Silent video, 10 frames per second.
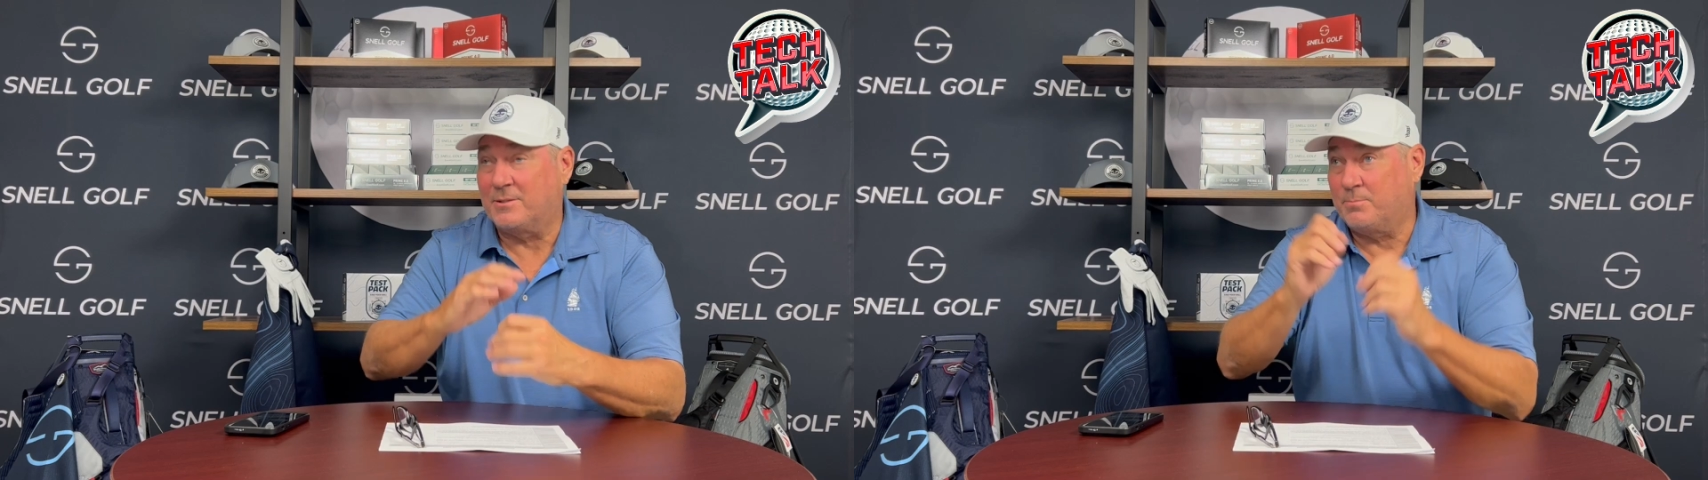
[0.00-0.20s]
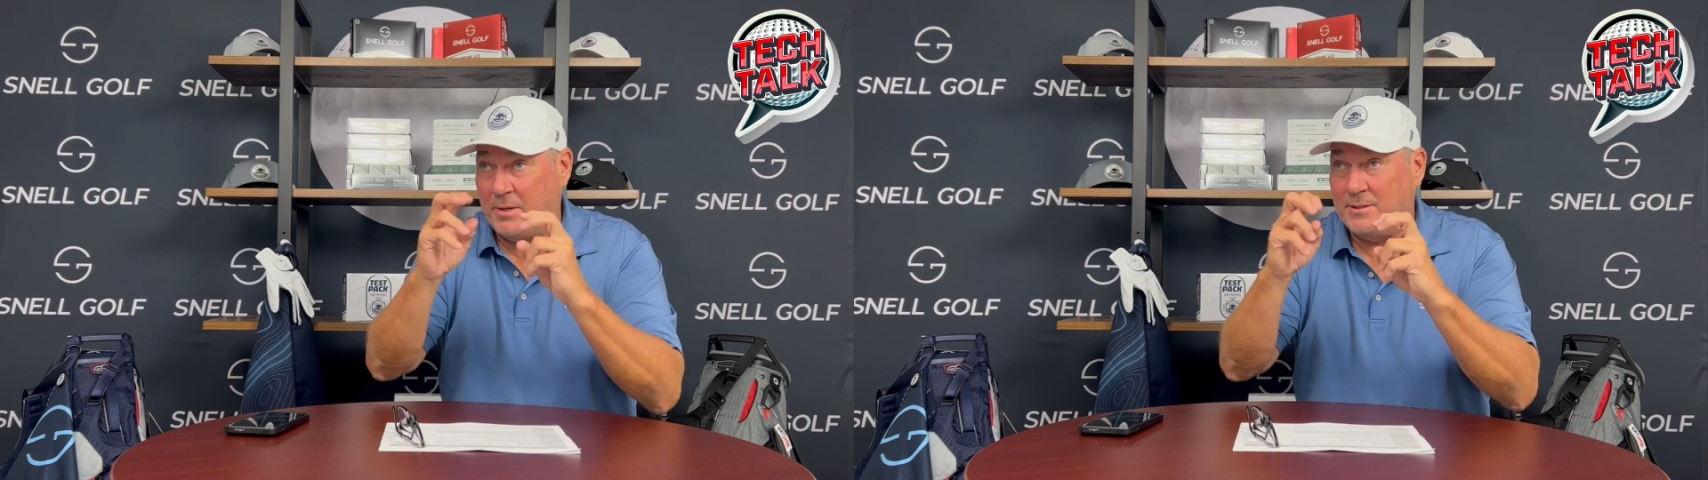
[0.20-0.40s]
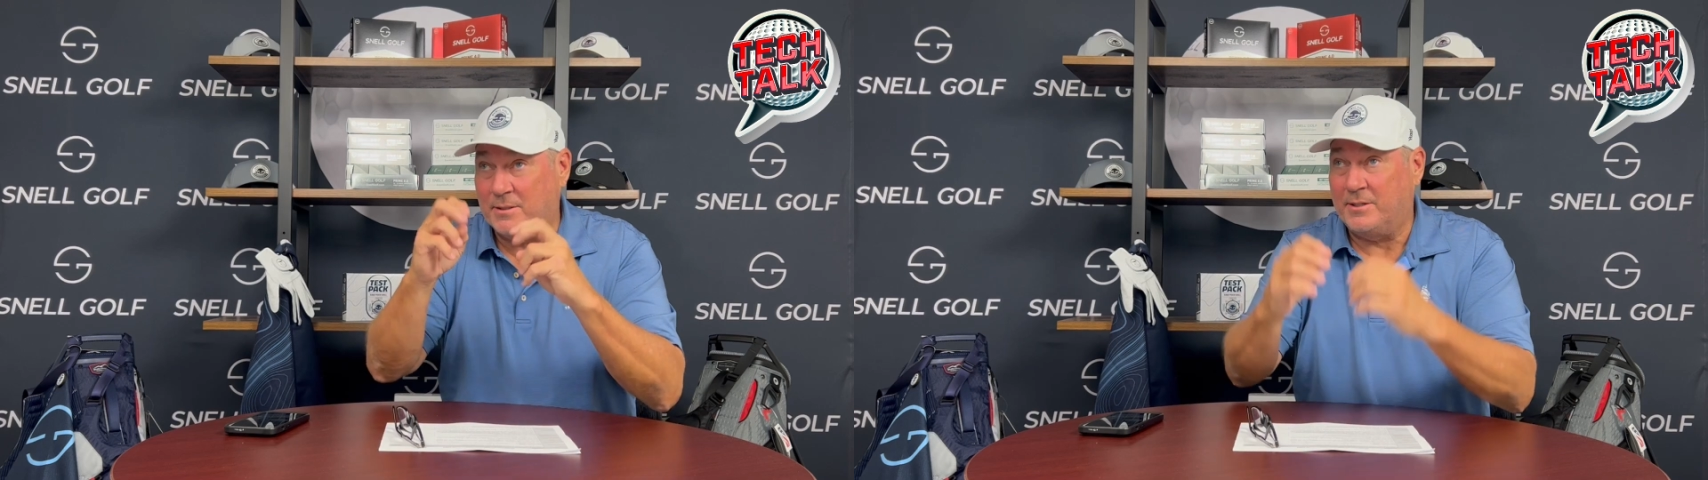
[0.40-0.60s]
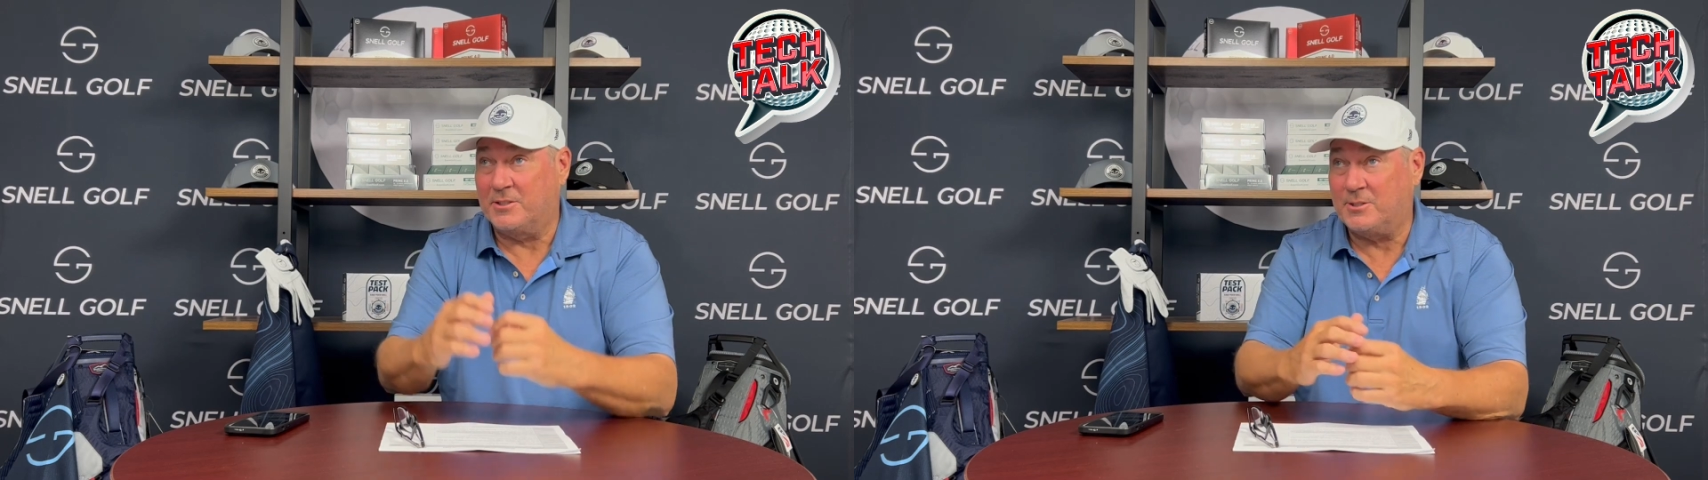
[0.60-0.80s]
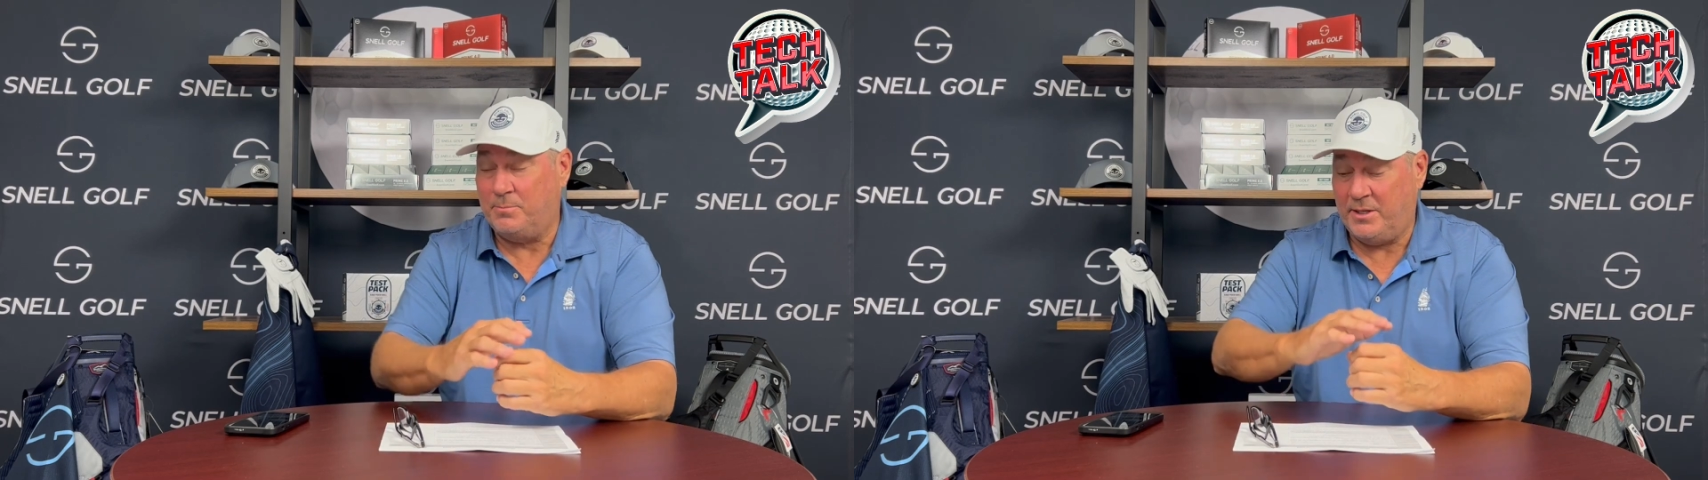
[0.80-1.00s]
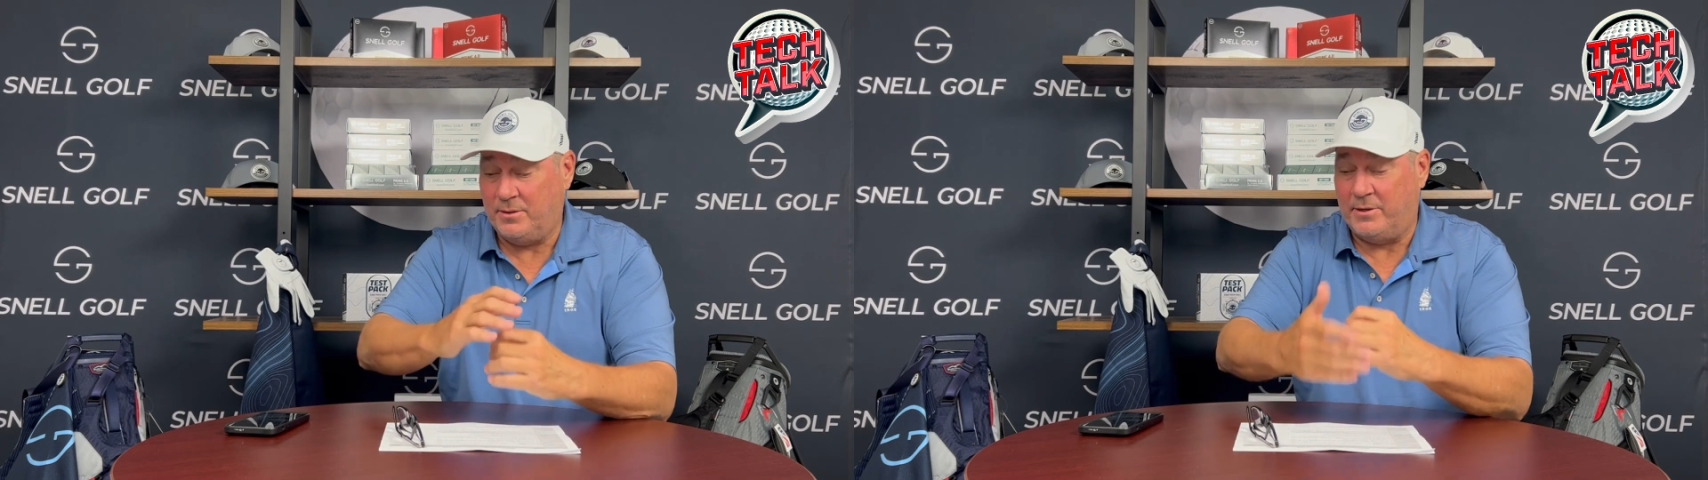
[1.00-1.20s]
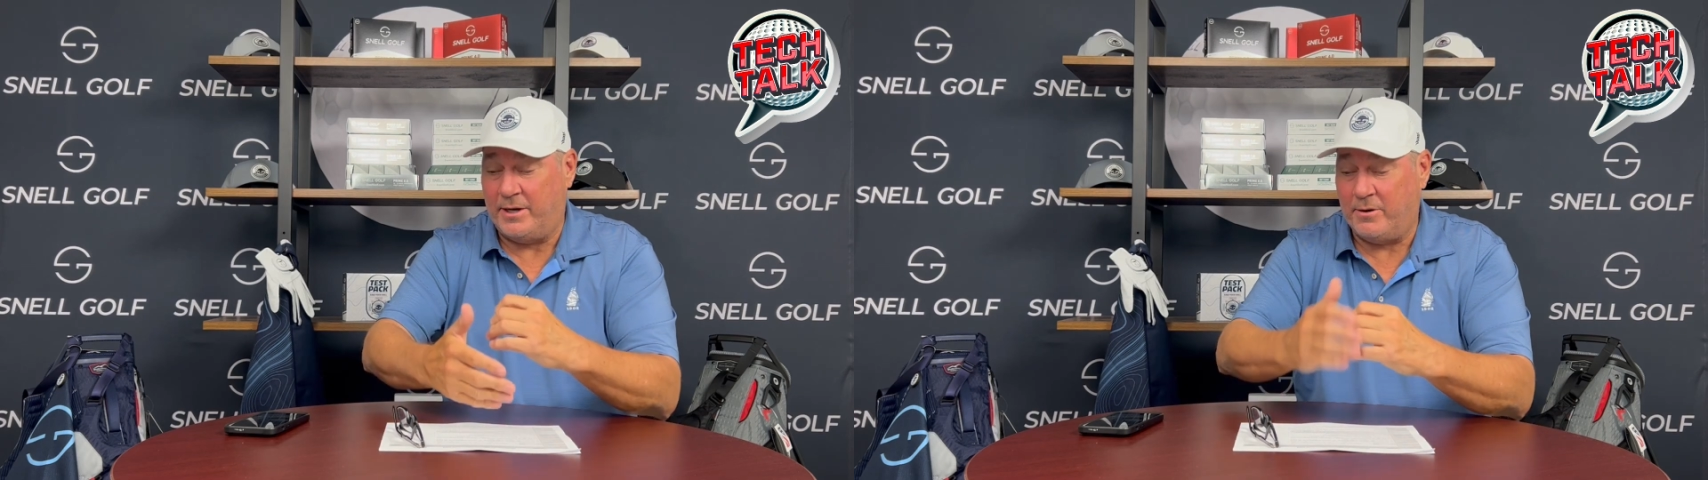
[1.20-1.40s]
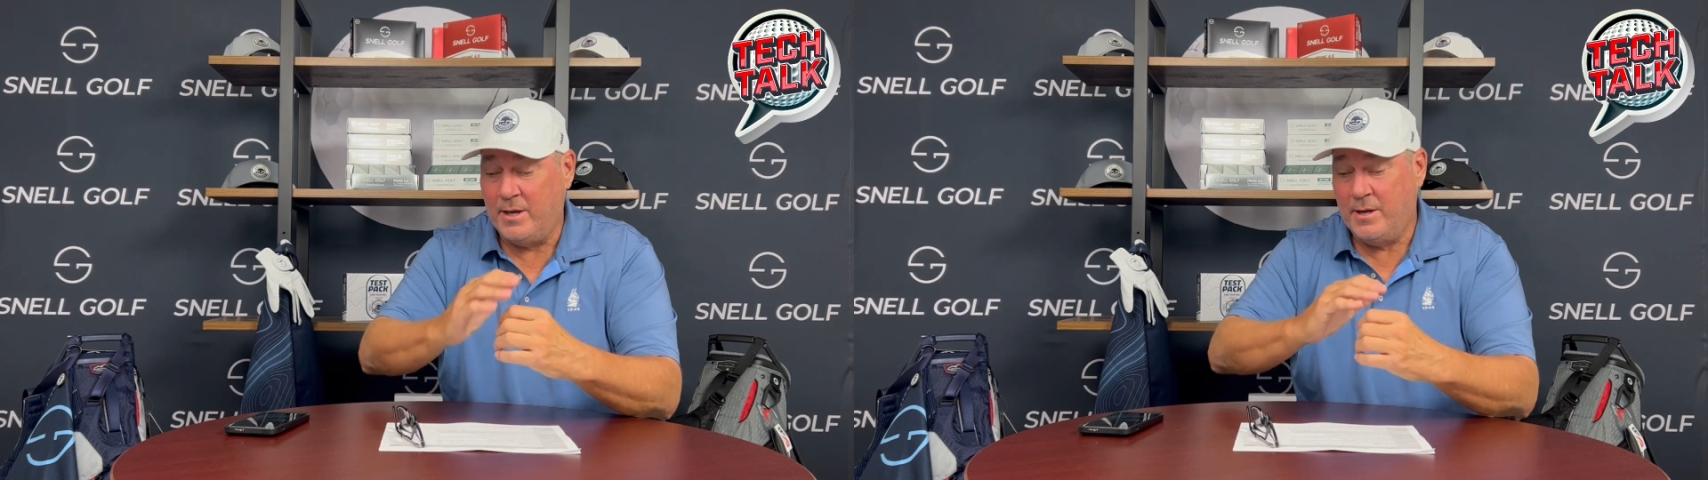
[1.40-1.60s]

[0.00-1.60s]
basically a speed layer